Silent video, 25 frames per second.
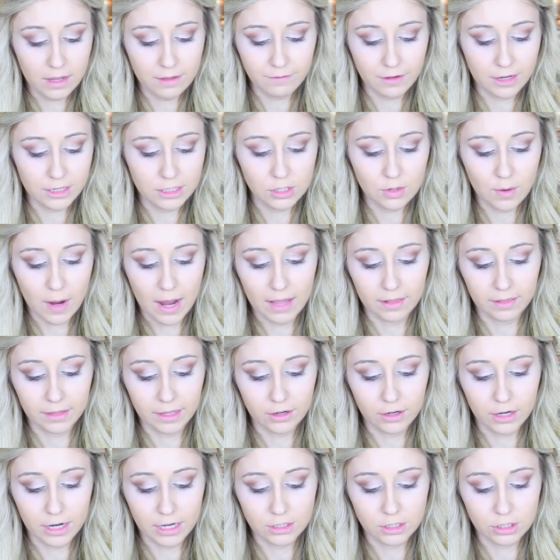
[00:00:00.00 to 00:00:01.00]
If I do
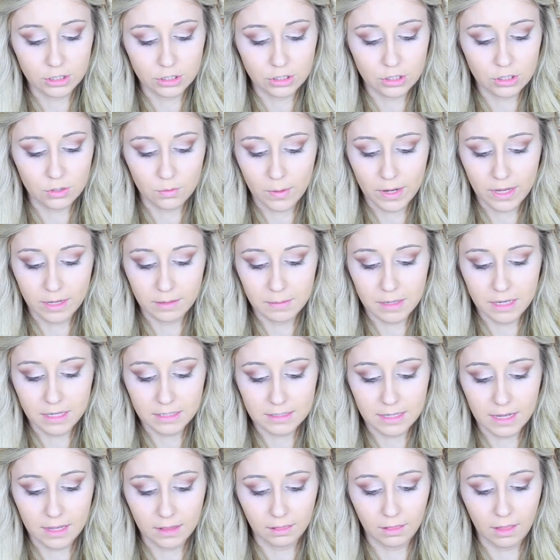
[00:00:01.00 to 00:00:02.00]
eyeliner, I just do wing
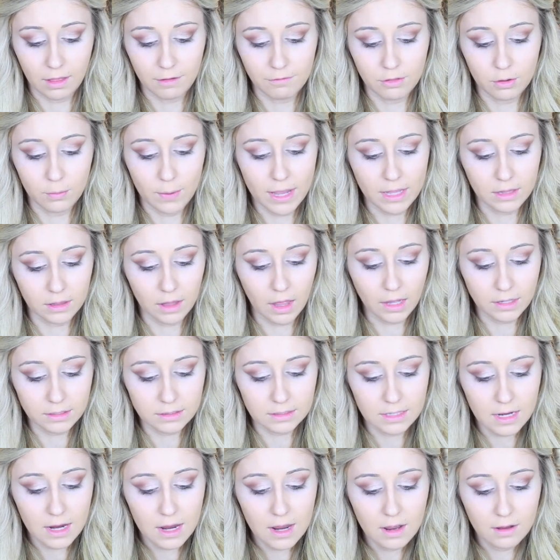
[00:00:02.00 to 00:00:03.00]
because I love the way it
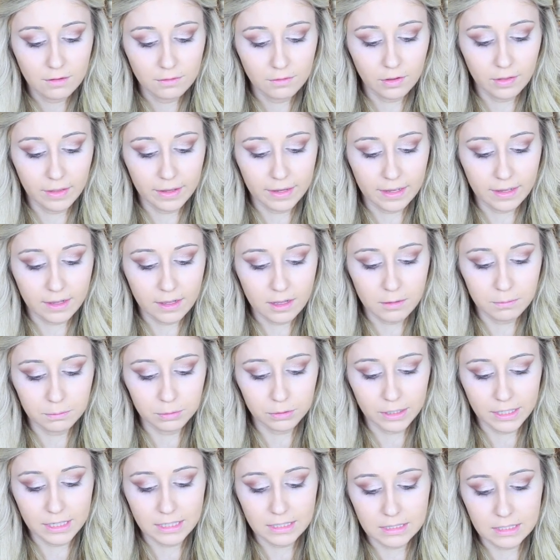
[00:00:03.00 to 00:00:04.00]
looks. I feel like it
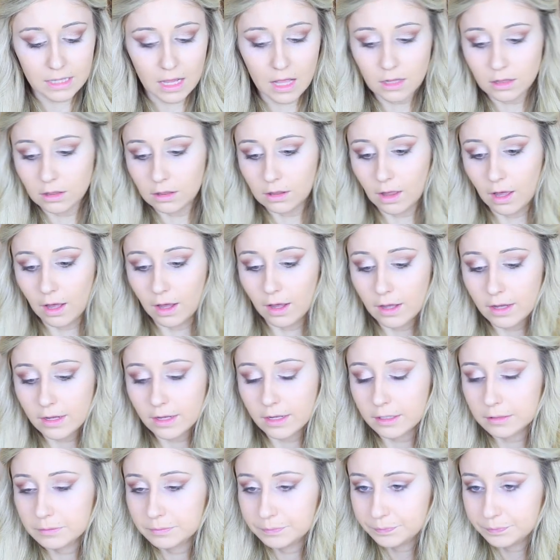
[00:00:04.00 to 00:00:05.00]
completes a look.